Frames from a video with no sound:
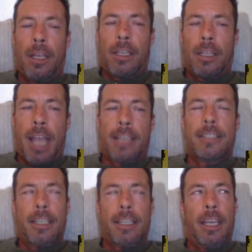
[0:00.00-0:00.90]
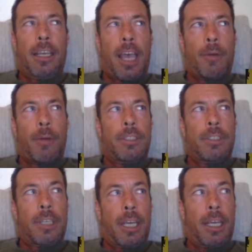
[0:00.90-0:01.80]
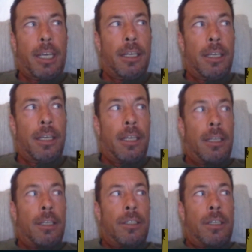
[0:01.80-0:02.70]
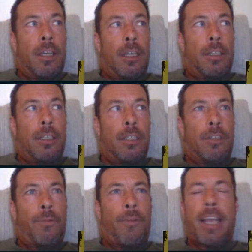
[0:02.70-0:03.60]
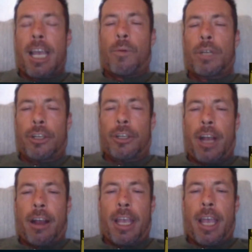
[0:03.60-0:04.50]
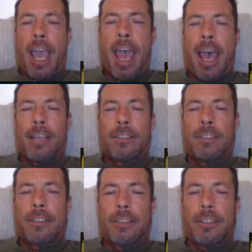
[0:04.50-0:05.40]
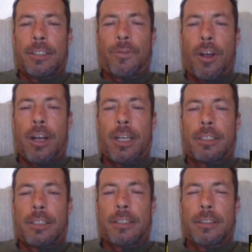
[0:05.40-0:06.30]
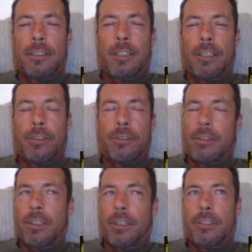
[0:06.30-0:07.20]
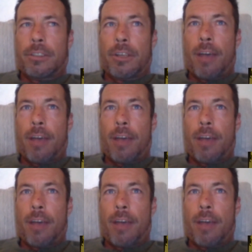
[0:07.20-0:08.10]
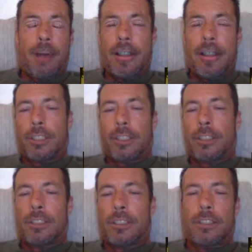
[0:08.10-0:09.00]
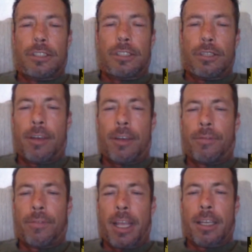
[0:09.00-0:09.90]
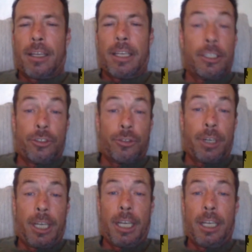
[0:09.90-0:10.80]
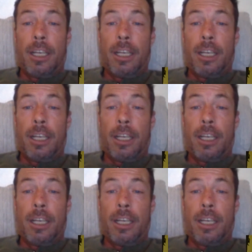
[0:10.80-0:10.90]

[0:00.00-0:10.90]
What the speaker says: The next thing I would say, find out what your area has as far as, do you have mostly beaches? Do you have like history?